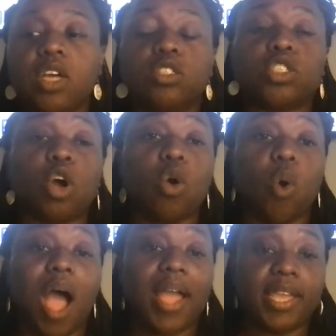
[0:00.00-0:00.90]

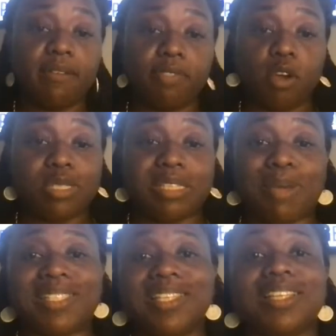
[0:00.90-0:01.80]
So I give those to
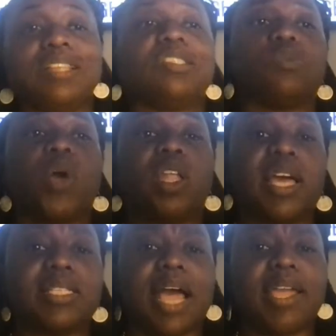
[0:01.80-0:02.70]
my tenant, as well
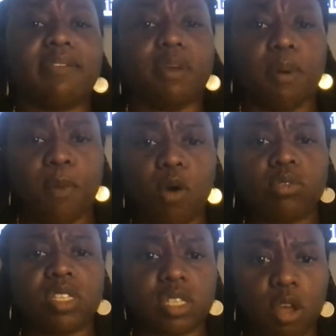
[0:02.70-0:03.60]
as I give them a
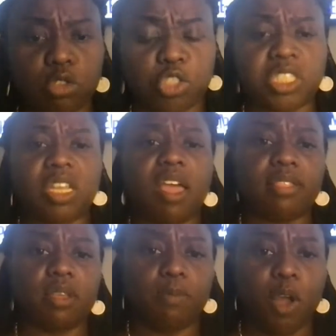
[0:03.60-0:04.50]
mold disclosure to
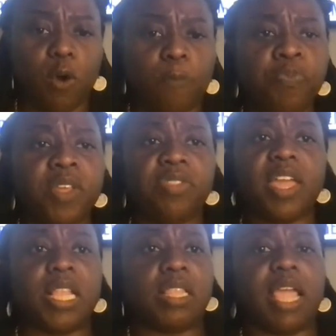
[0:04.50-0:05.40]
let them know
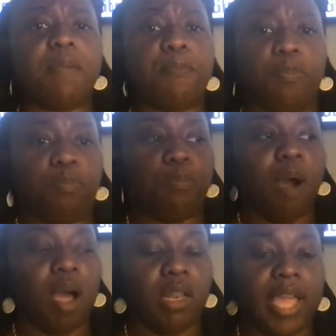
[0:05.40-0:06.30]
that they
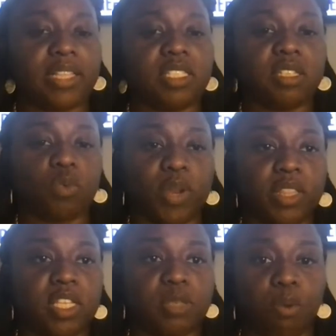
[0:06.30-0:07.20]
elected to
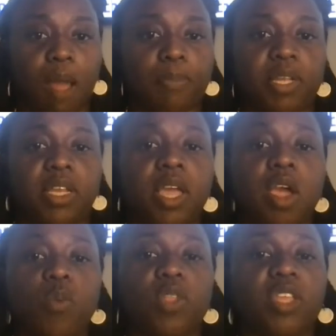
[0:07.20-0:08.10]
rent this property
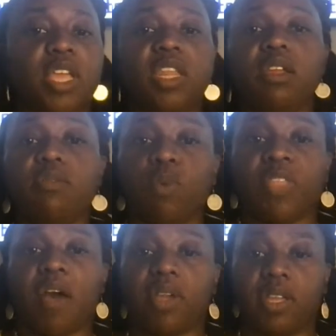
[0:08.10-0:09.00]

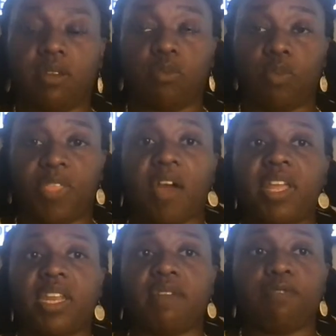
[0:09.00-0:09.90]
without
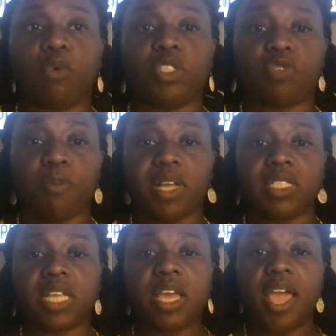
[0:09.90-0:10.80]
any influence from
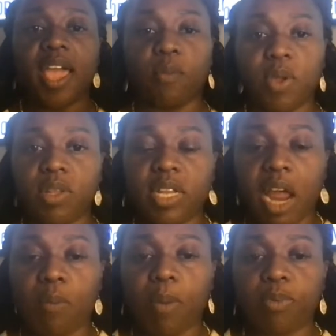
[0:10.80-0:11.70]
us, and we did
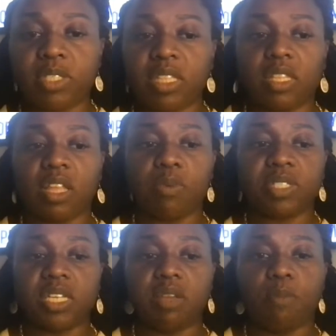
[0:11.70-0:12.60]
not represent that there
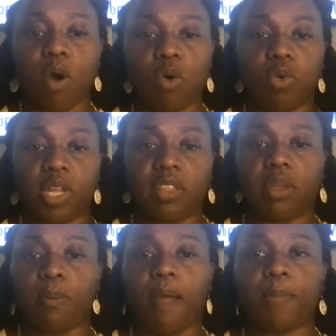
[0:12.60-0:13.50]
was any mold in
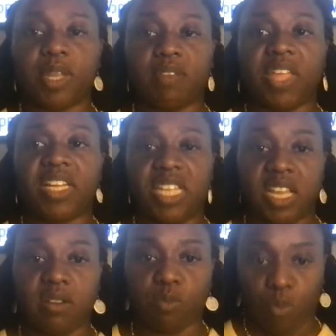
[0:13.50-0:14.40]
the property, and if they
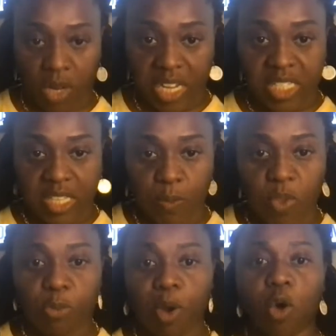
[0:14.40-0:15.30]
did lease it
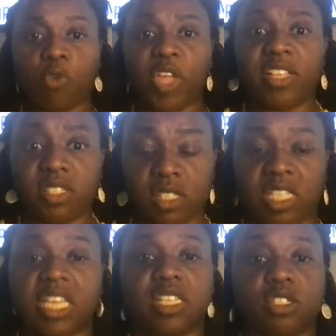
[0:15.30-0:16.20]
with mold, they
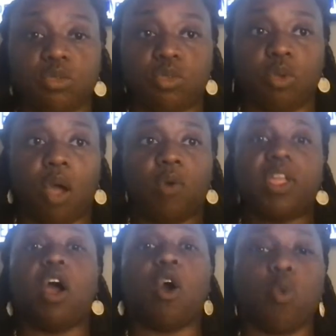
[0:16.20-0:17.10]
did it on
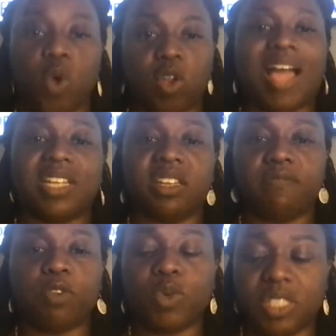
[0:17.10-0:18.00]
their own will. I didn't
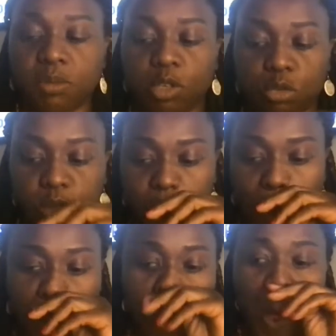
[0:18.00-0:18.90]
influence them to do so.
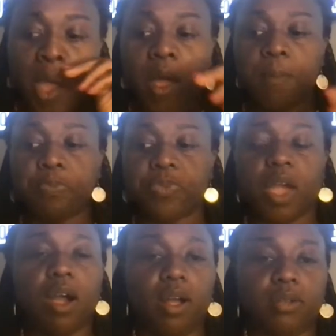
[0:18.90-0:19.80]

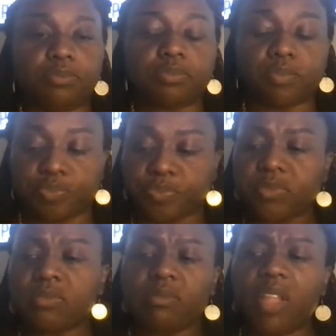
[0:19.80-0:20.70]
I'm
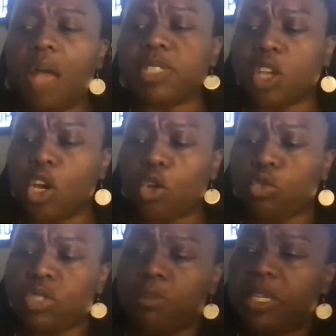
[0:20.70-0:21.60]
just gonna go
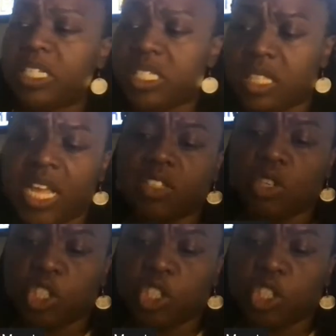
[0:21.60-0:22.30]
through some things on